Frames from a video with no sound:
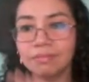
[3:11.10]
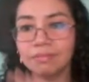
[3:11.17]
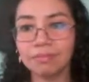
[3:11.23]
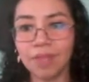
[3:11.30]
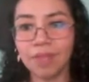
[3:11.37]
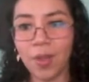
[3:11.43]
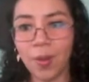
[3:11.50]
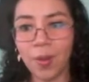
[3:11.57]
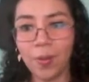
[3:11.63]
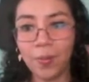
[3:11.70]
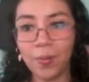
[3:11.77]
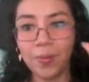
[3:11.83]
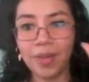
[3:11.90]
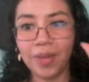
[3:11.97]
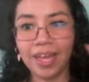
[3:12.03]
No,
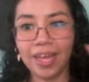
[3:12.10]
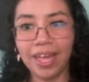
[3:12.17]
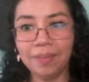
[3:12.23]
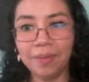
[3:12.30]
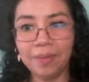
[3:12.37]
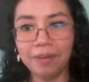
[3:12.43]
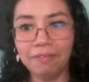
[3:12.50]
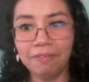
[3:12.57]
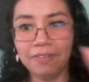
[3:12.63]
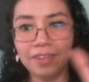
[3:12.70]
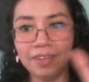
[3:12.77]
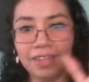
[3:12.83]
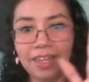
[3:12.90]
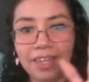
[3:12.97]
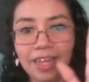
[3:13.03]
adverb,
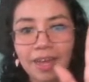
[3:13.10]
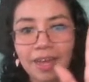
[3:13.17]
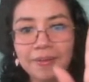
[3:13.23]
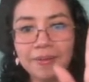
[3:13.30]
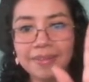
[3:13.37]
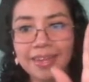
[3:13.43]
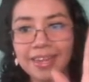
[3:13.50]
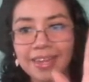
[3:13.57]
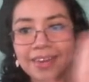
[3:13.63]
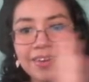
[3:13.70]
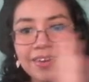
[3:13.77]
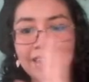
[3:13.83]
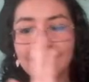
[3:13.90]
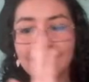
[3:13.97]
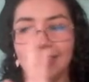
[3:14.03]

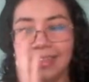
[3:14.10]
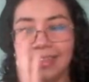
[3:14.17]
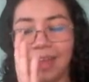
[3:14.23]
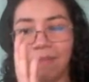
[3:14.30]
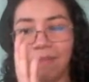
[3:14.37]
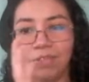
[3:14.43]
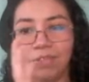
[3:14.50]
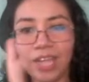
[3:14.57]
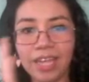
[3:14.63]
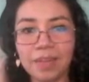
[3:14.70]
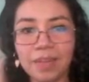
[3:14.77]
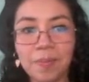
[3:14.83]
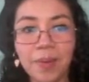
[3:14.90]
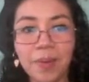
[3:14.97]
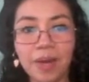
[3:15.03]
auxiliary, subject,
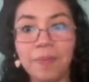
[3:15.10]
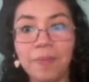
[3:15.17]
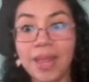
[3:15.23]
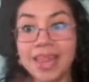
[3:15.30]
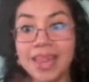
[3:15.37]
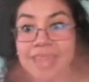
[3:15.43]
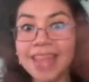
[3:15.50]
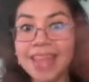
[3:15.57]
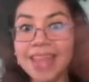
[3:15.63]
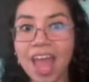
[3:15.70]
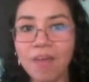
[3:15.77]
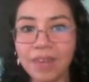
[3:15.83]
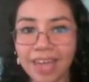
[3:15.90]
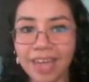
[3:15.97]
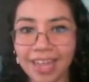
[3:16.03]
verb.
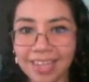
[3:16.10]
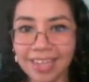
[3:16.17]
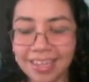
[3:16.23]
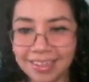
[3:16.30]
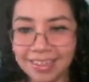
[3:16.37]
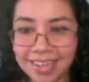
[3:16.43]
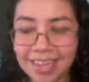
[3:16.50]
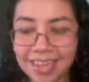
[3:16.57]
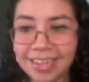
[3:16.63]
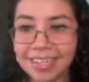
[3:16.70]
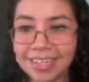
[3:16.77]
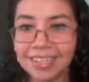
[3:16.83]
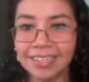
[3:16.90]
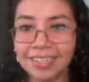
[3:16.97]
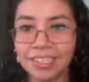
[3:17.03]
Never had he seen
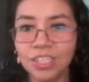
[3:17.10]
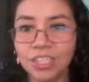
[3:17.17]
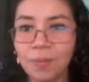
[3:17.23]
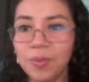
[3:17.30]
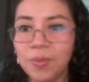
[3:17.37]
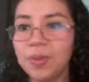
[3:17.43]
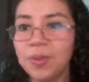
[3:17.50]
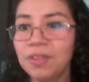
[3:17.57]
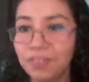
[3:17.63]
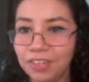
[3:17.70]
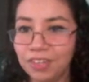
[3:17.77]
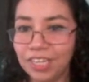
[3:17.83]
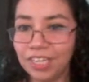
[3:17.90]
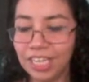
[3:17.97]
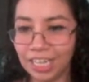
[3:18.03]
such a
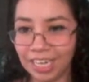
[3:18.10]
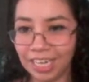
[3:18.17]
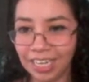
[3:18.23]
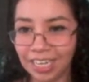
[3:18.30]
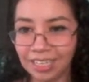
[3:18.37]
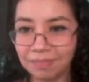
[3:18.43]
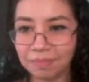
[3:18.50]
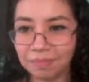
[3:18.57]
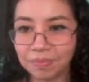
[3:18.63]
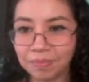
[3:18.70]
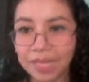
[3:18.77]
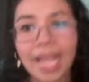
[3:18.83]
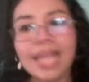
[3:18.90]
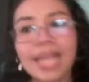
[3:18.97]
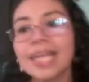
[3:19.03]
beautiful girl.
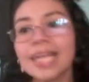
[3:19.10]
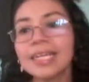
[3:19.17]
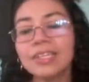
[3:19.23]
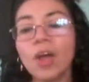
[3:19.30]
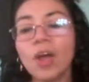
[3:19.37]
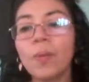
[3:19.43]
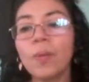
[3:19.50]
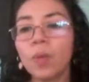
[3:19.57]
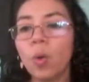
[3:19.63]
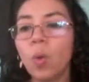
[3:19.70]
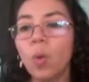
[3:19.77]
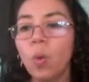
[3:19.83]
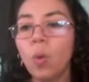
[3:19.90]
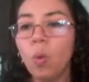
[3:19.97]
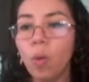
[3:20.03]
So
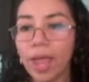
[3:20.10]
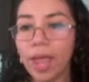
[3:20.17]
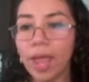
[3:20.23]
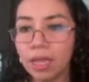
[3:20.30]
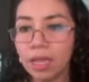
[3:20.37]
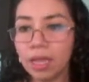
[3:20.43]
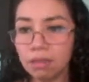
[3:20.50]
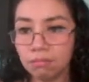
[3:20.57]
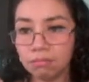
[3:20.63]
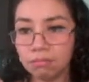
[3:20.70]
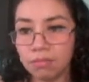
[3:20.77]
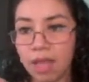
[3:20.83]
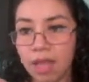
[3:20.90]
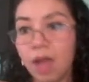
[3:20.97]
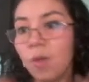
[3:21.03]
when
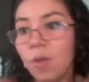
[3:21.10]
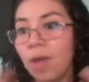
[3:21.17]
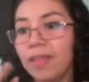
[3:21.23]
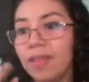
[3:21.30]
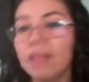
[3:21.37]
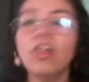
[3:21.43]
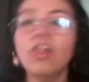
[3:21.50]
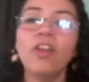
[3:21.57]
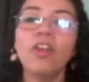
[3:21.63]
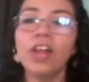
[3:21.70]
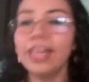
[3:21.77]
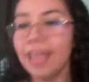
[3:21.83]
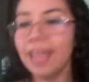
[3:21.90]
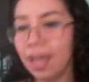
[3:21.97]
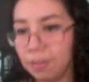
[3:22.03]
and what, not all
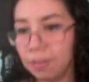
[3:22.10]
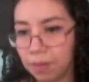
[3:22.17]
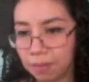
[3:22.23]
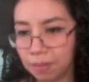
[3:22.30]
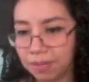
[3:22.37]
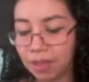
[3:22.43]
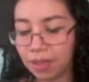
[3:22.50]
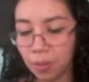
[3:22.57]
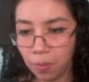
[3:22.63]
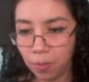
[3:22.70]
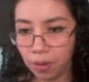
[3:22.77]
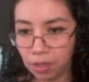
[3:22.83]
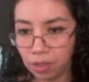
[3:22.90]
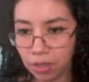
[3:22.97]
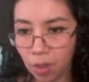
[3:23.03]
the adverbs in the
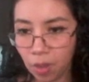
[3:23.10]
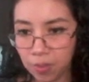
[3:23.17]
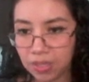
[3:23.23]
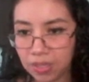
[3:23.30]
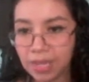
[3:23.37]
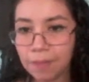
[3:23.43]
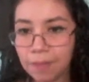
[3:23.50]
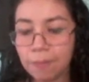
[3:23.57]
world, obviously.